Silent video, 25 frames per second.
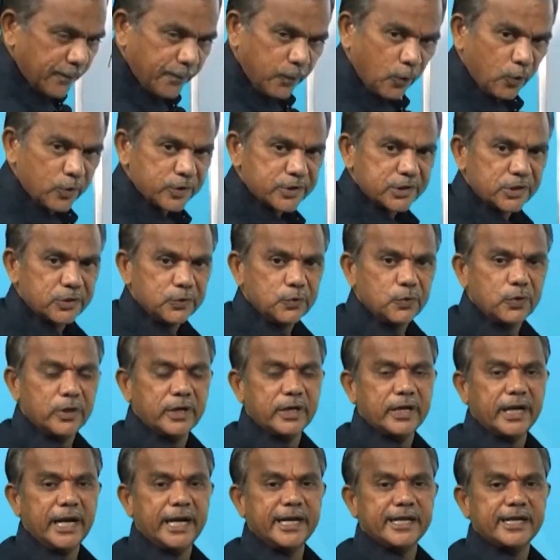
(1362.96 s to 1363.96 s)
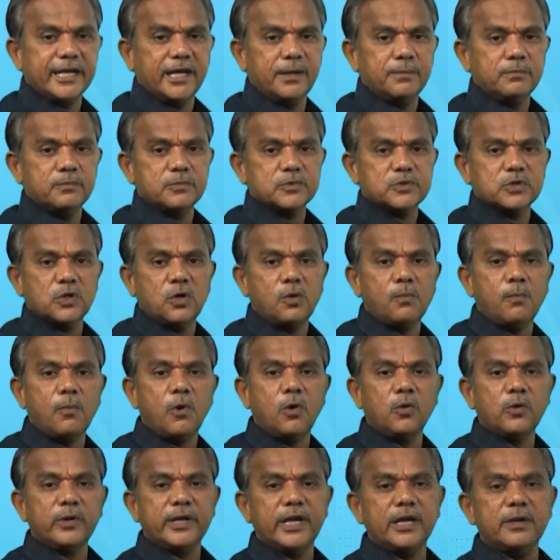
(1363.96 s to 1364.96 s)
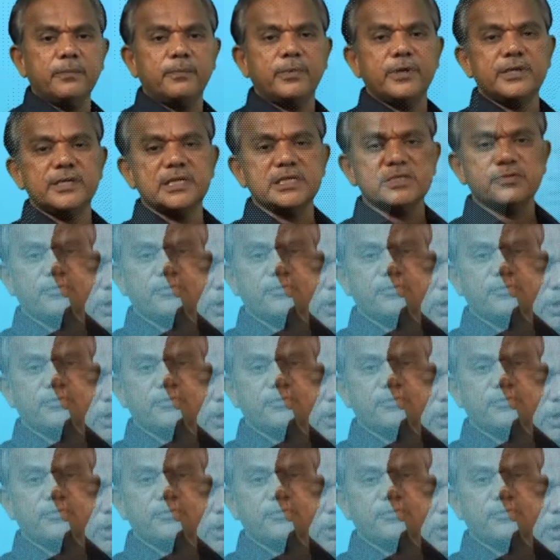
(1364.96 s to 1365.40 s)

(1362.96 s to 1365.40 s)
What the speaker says: valley portion during night time. So we have